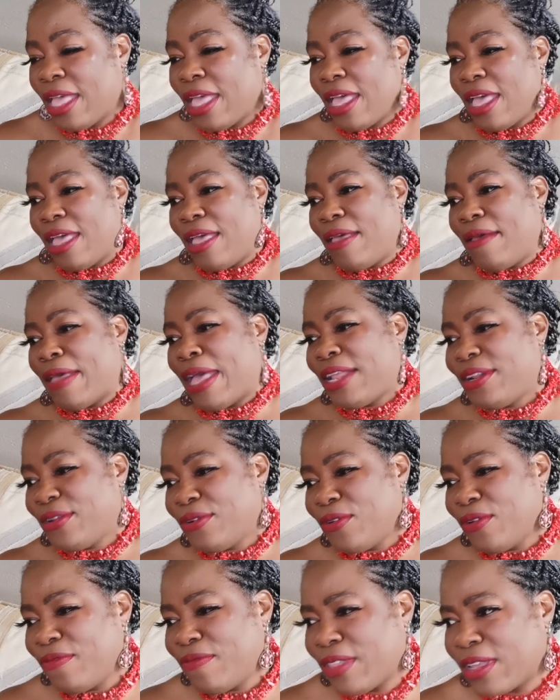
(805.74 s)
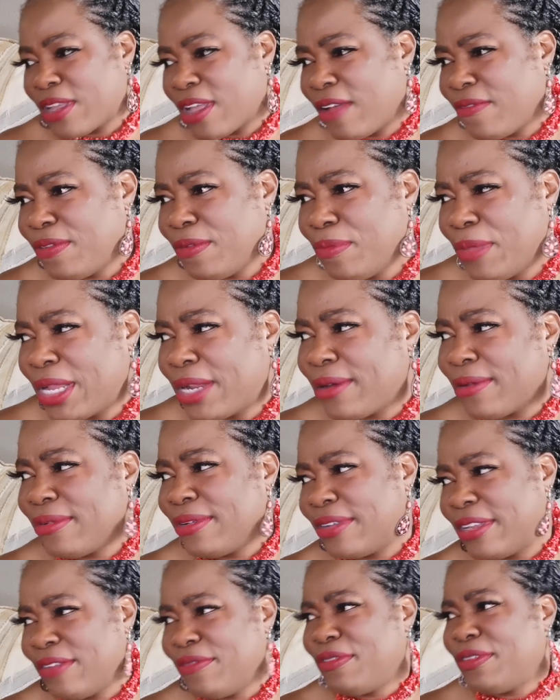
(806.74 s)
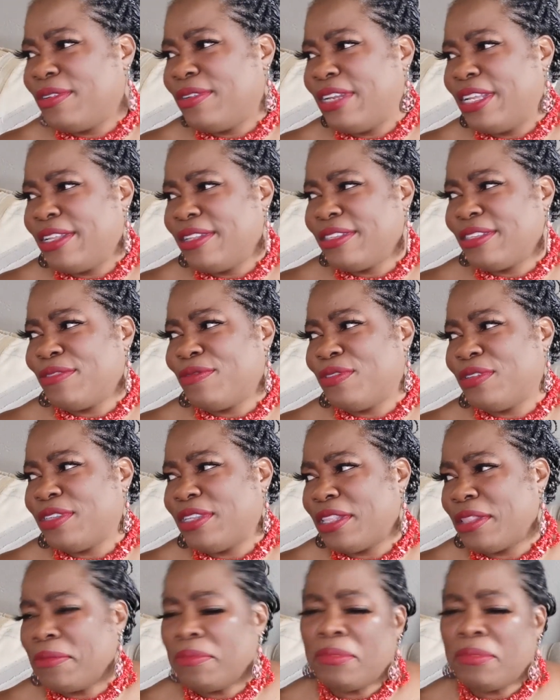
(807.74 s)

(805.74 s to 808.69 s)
I don't know if the coffin maker will give you nails if you say that.